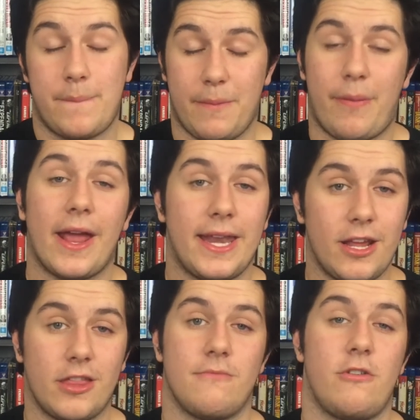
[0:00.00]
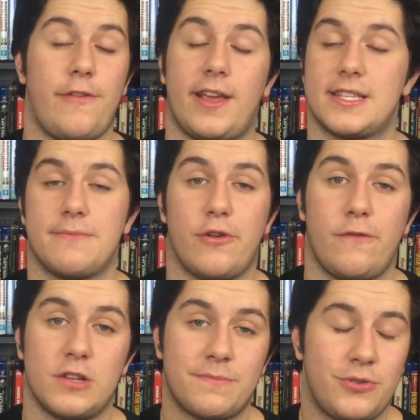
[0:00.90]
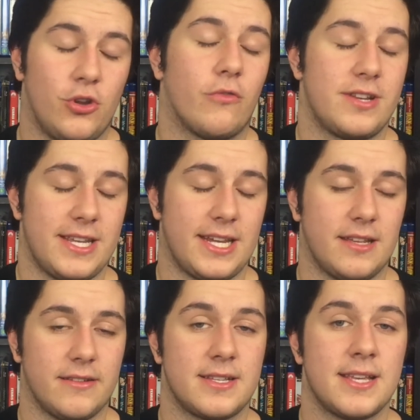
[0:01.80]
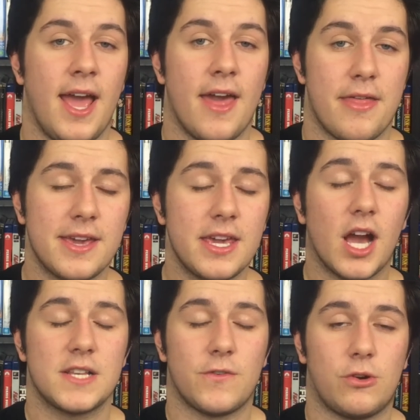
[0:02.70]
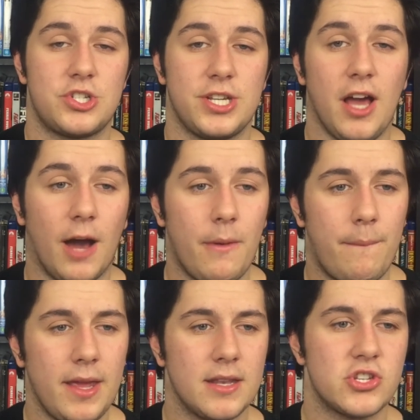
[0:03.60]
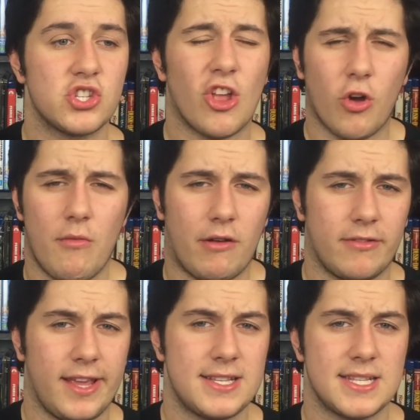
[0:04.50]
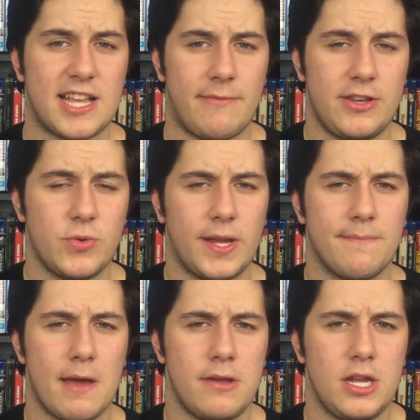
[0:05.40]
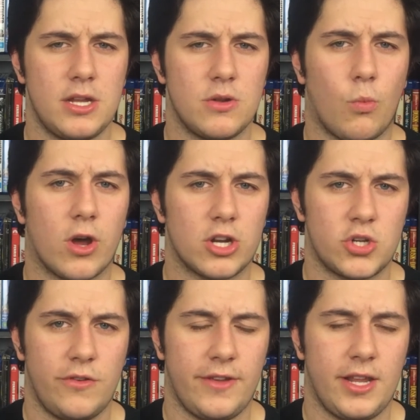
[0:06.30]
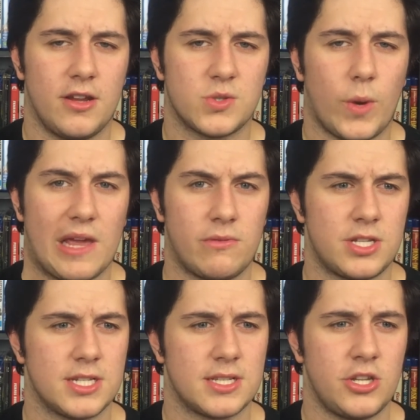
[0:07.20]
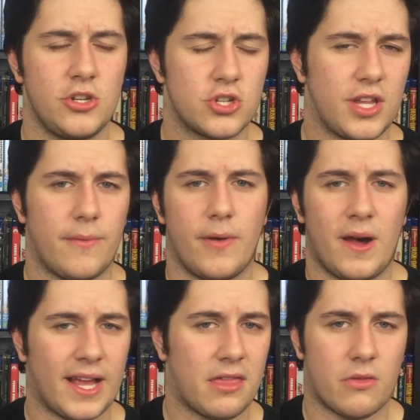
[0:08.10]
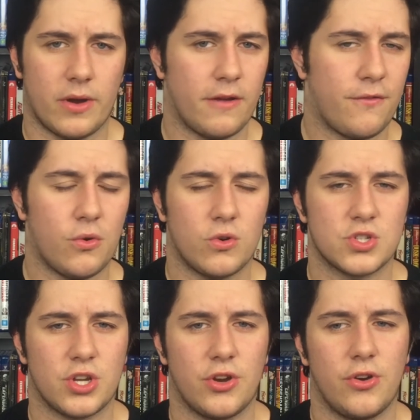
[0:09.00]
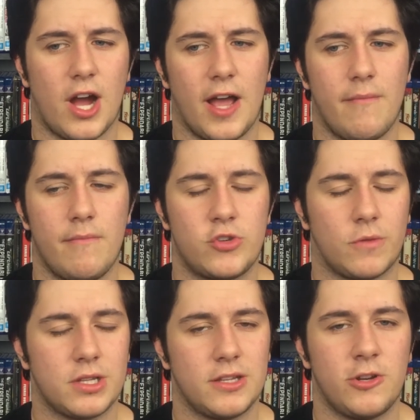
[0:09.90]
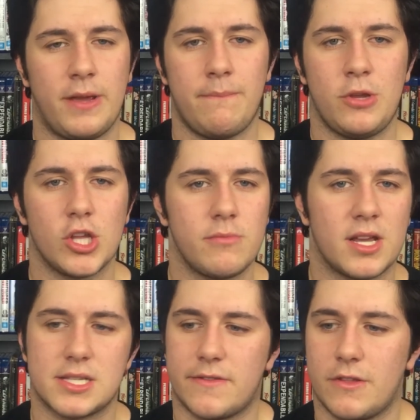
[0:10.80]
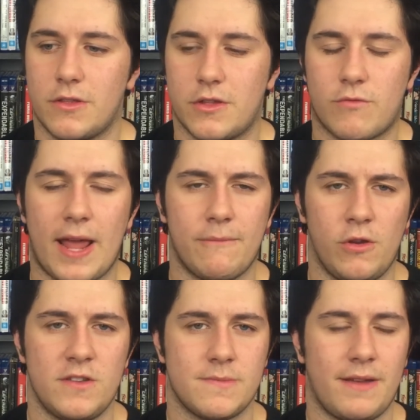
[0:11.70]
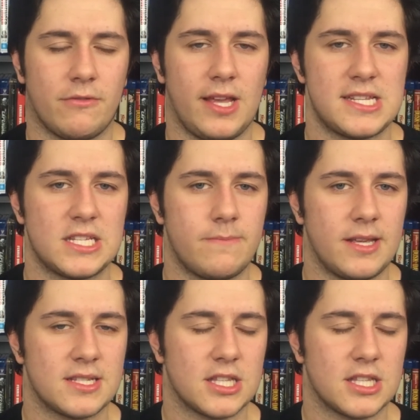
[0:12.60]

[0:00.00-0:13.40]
depending on the movie, because the movie was pure ridiculous. Thank you guys for watching. I'm a bit slow in my releases. I've been doing maybe 1 or 2 videos a week, which is usually I'm at like 3 or 4. So I dropped a little bit purely because of the rate movies have been released is a bit